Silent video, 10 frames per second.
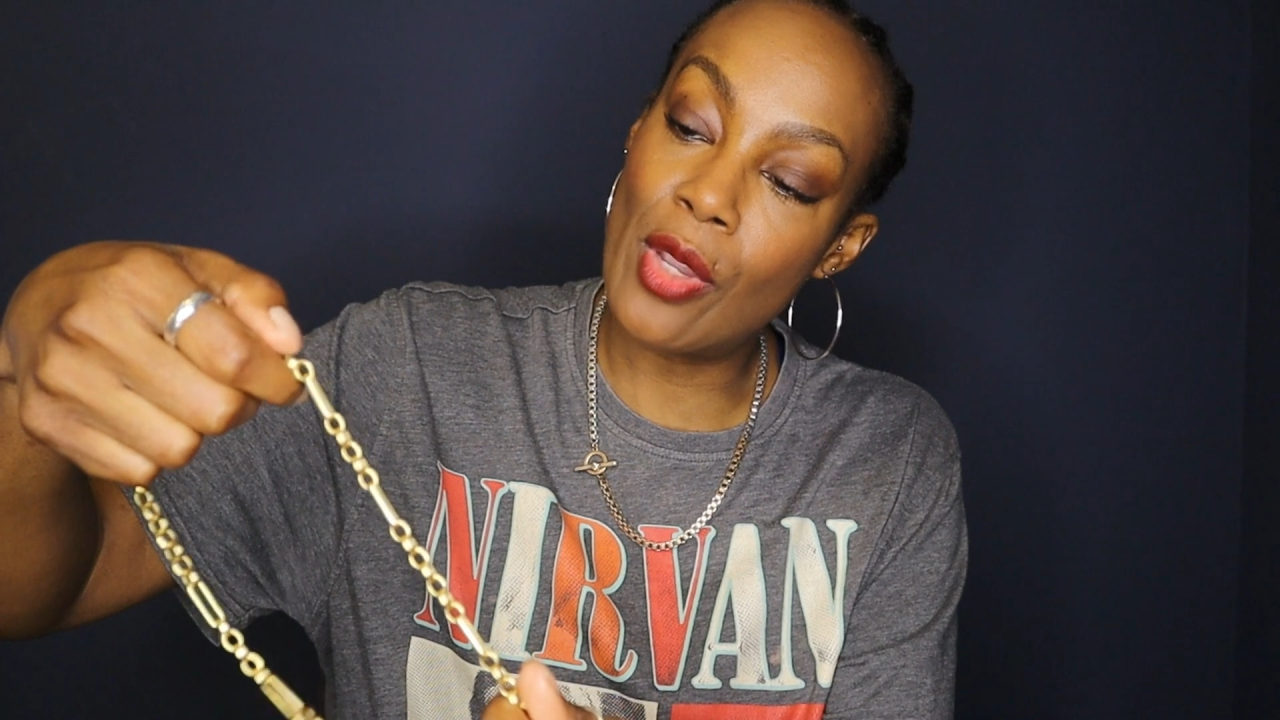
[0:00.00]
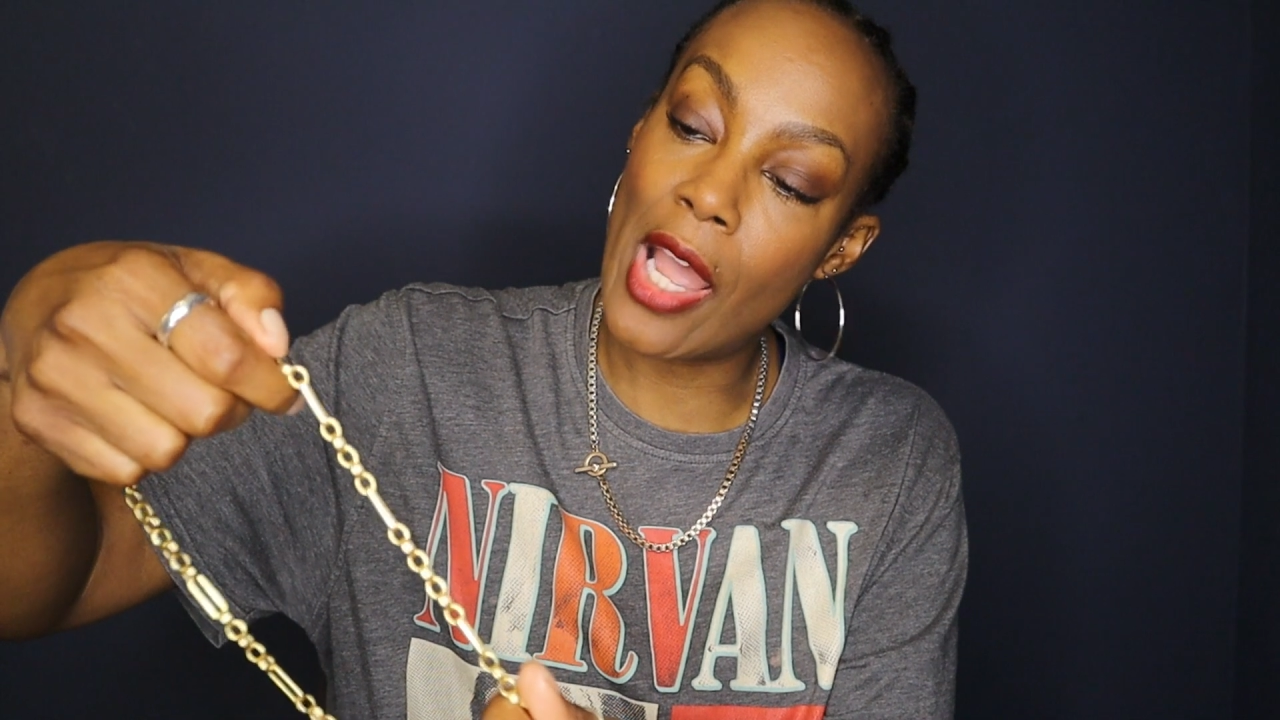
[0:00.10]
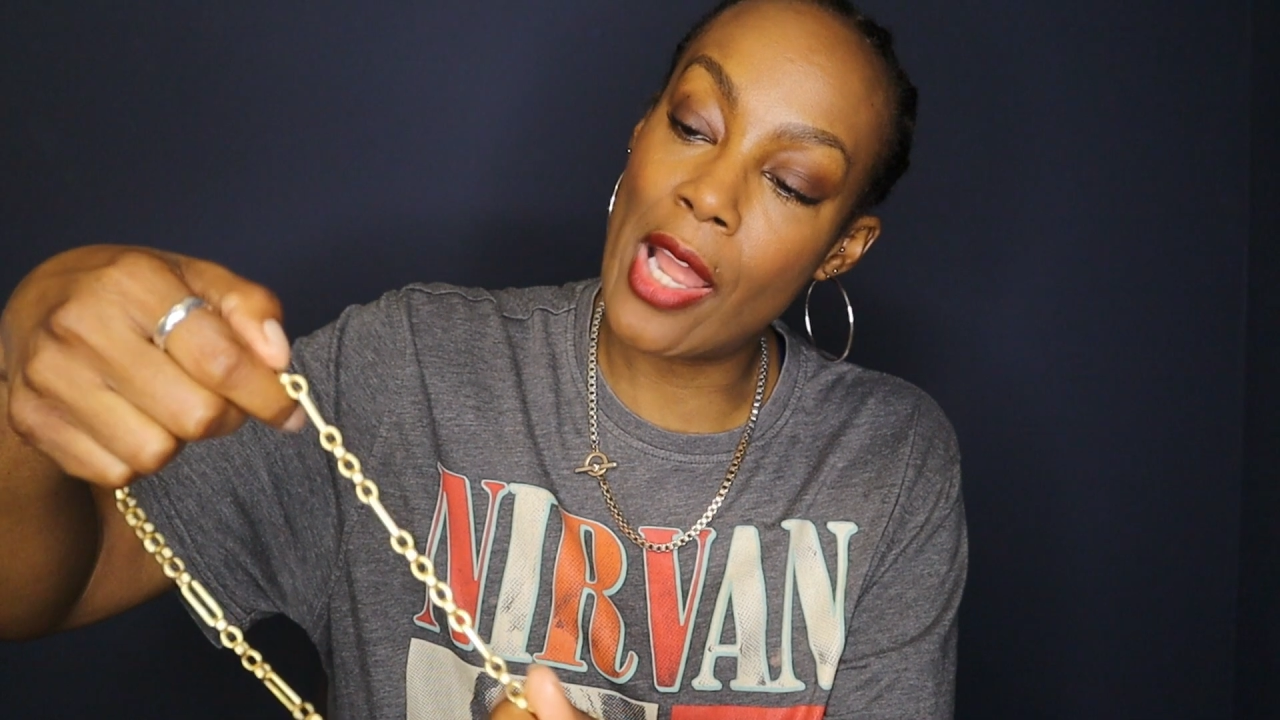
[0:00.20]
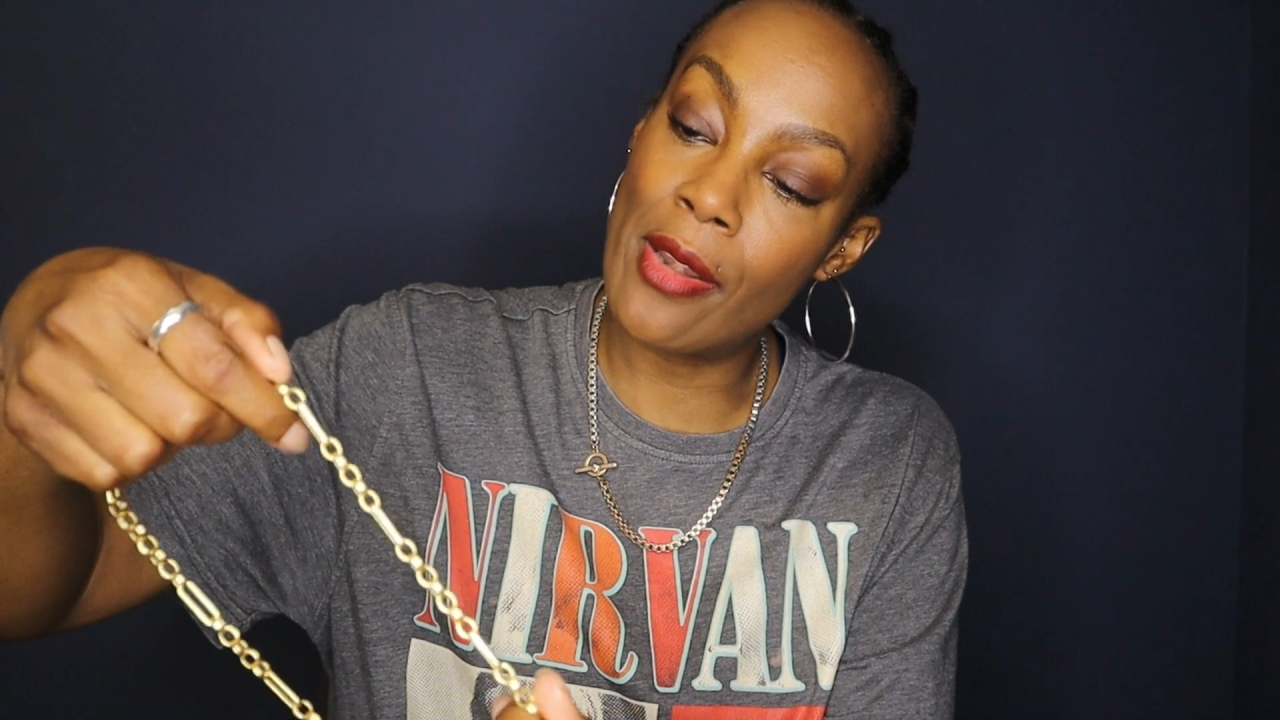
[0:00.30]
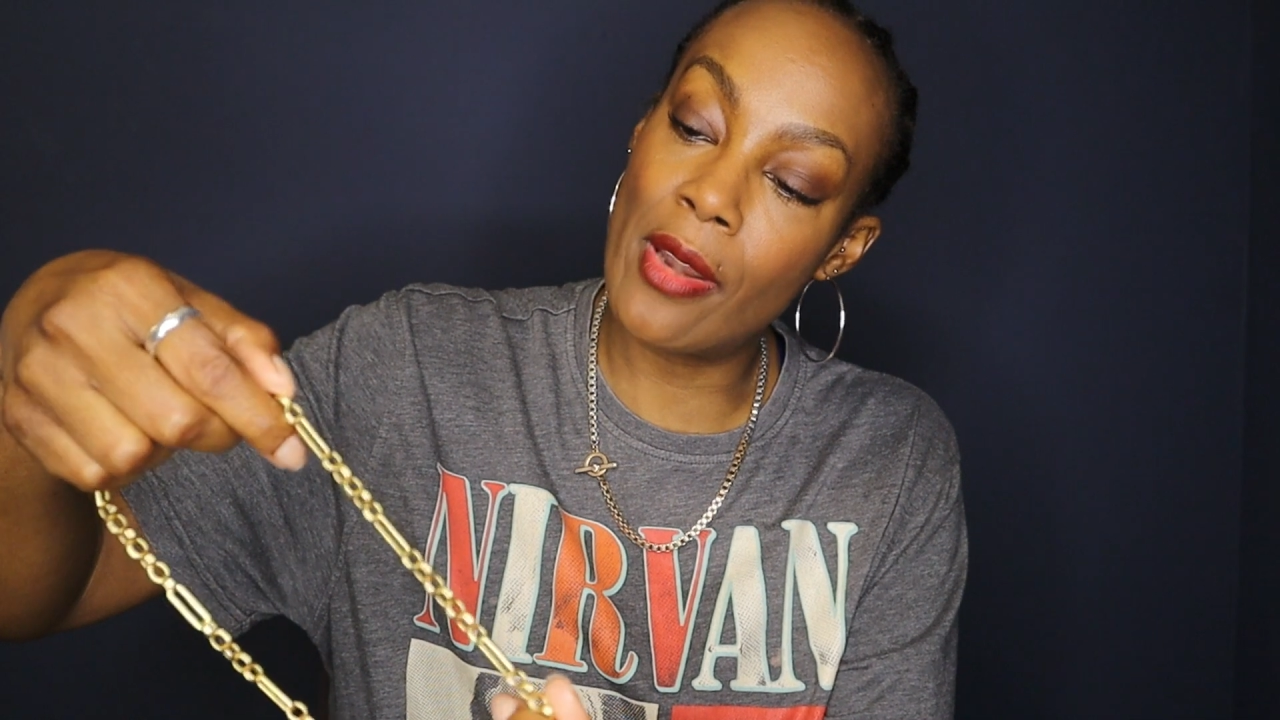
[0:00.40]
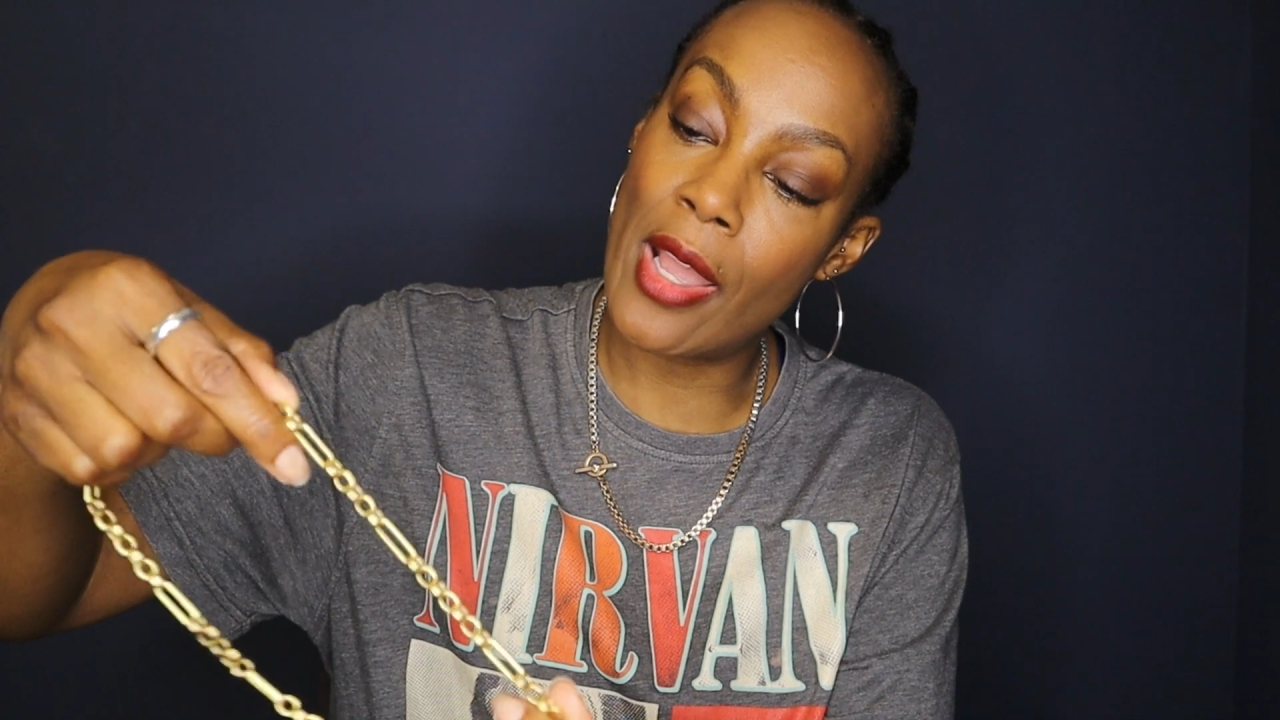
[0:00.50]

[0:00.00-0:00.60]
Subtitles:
can